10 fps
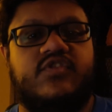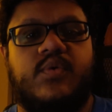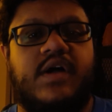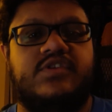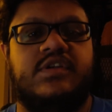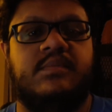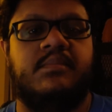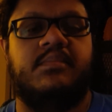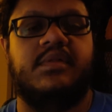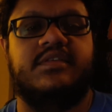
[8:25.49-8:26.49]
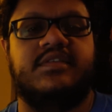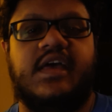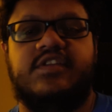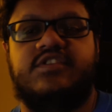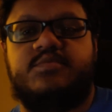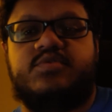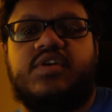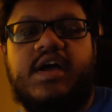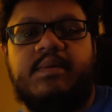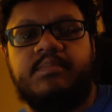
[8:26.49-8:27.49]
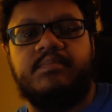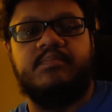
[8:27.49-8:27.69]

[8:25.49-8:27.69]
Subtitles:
for watching. Please like and subscribe.